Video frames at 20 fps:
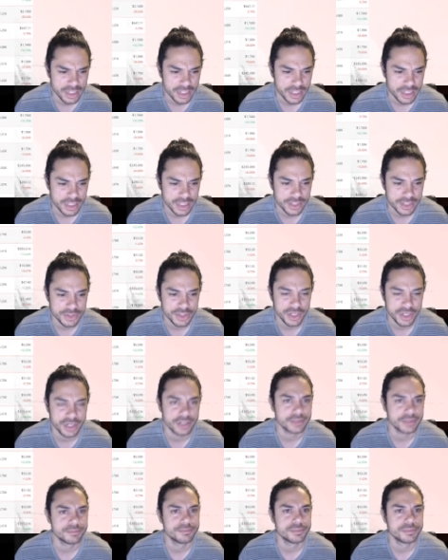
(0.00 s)
uh,
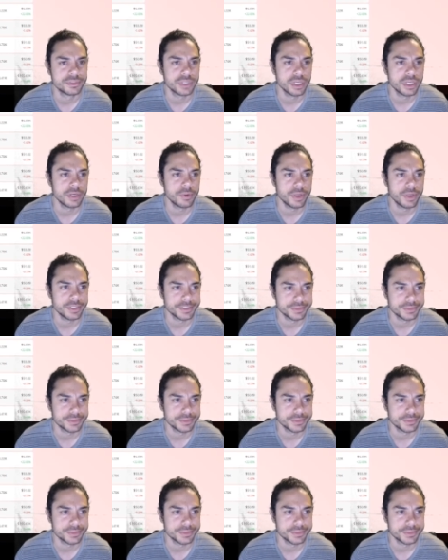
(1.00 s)
there. So anyways,